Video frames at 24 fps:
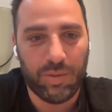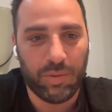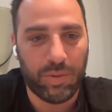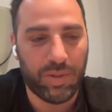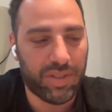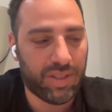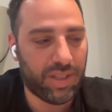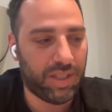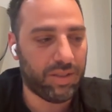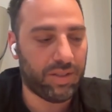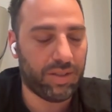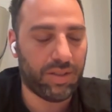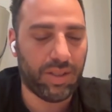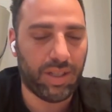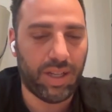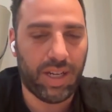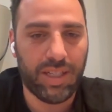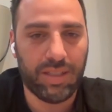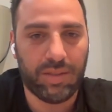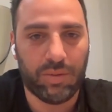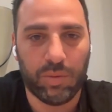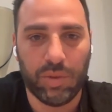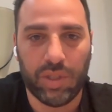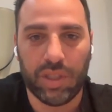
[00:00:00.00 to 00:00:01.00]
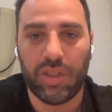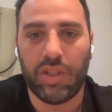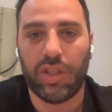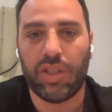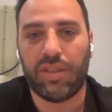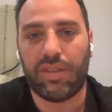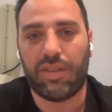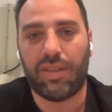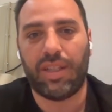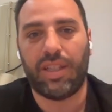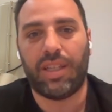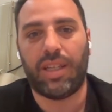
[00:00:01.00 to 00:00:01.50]
we said, right, we
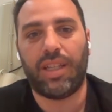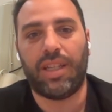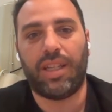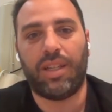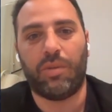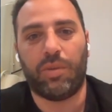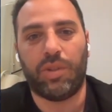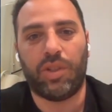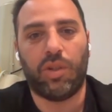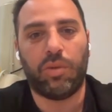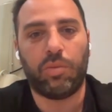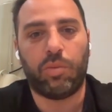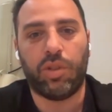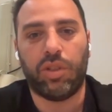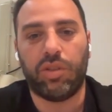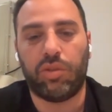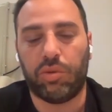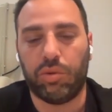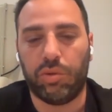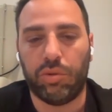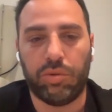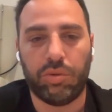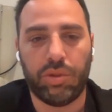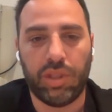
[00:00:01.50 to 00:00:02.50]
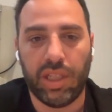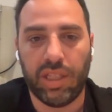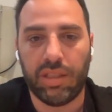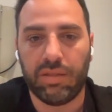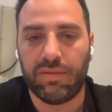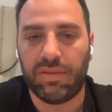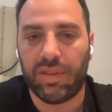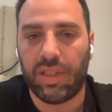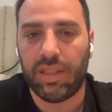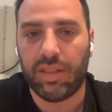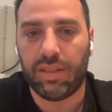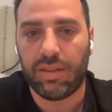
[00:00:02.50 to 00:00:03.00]
don't want to
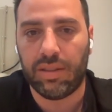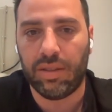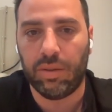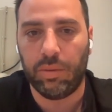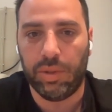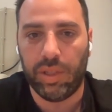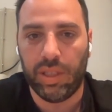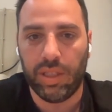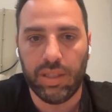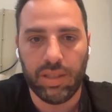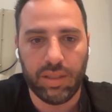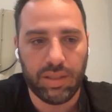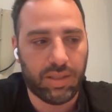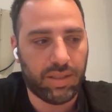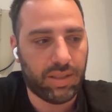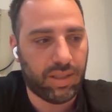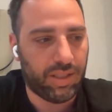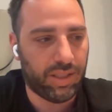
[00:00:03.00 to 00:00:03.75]
reinvent the wheel.